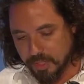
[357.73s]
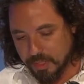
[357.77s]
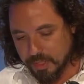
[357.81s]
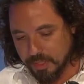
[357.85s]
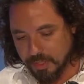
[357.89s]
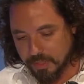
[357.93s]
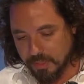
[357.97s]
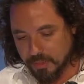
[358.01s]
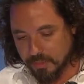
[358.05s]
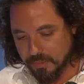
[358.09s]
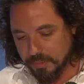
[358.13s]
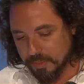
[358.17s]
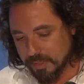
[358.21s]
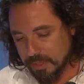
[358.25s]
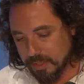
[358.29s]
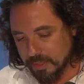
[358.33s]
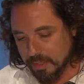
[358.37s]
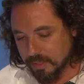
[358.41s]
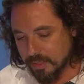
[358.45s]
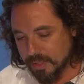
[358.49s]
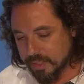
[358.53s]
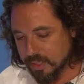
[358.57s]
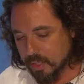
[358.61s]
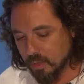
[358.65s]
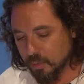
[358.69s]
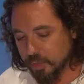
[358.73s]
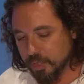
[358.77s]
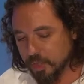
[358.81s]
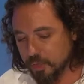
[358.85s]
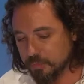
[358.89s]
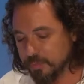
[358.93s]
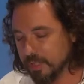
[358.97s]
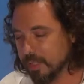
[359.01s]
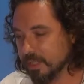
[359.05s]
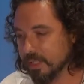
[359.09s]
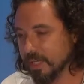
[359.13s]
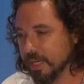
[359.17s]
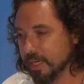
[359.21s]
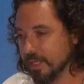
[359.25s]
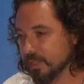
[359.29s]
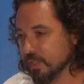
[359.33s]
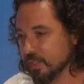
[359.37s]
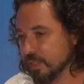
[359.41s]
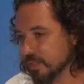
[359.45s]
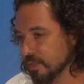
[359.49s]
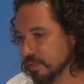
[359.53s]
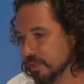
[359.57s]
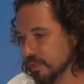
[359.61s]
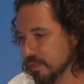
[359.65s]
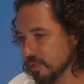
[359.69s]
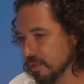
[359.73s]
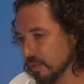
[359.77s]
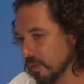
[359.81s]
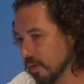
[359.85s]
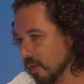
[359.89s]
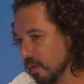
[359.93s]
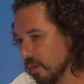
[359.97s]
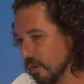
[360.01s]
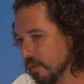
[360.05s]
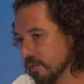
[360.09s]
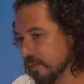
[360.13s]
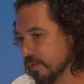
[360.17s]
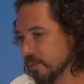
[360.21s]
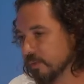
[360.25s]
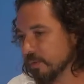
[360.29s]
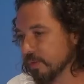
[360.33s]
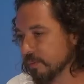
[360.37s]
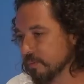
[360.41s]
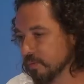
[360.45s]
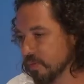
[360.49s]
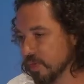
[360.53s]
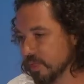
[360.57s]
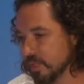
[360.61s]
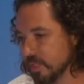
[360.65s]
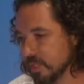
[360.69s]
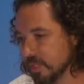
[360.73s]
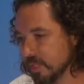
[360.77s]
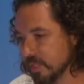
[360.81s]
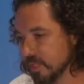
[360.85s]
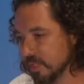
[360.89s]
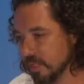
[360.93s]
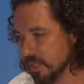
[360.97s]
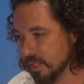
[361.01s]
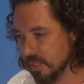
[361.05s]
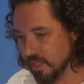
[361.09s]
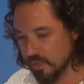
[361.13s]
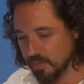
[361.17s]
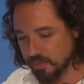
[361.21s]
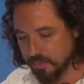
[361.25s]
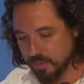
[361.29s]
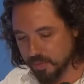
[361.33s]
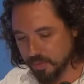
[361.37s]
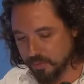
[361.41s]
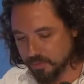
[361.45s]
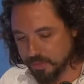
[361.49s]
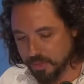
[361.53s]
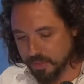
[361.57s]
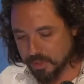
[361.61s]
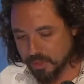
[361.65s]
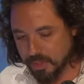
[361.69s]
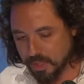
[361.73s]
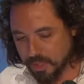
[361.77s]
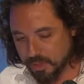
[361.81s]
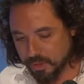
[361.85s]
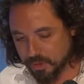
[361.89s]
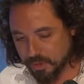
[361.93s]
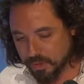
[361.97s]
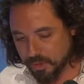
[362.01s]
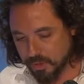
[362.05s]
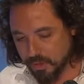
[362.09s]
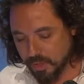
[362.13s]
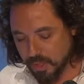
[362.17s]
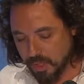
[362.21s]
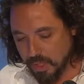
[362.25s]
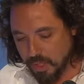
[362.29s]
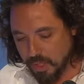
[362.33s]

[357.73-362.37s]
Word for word: So there is no human touch. All through the process, there is no human touch.